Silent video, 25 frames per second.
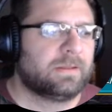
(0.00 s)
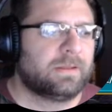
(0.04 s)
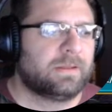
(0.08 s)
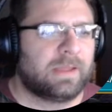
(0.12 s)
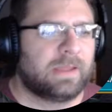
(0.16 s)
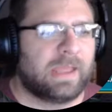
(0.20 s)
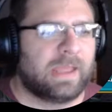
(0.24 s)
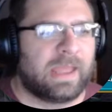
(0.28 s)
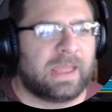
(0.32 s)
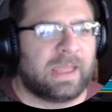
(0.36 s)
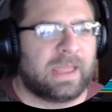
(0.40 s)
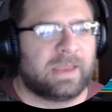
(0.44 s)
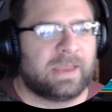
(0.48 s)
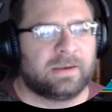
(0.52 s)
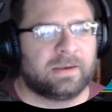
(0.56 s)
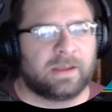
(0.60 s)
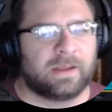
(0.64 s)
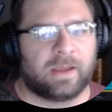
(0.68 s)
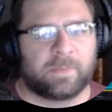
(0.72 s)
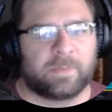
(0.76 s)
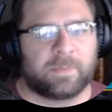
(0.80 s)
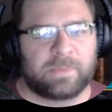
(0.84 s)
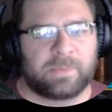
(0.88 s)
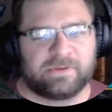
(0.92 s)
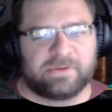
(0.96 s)
And
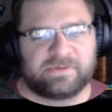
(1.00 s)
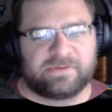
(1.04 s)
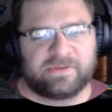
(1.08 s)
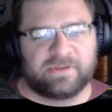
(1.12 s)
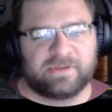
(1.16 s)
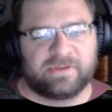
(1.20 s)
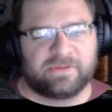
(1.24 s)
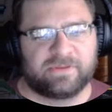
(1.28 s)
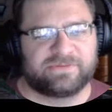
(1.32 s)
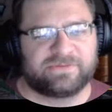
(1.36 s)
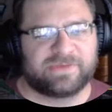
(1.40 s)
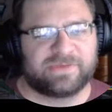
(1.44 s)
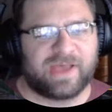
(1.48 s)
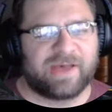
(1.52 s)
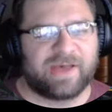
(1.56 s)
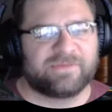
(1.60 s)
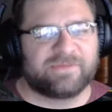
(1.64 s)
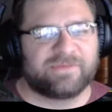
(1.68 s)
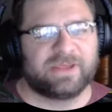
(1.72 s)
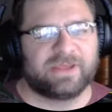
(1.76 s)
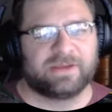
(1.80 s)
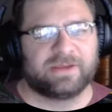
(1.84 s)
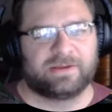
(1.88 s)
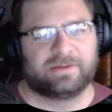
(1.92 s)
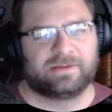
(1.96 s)
up until
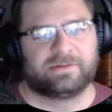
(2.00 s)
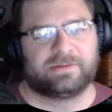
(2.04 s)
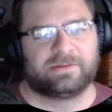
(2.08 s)
Xavia,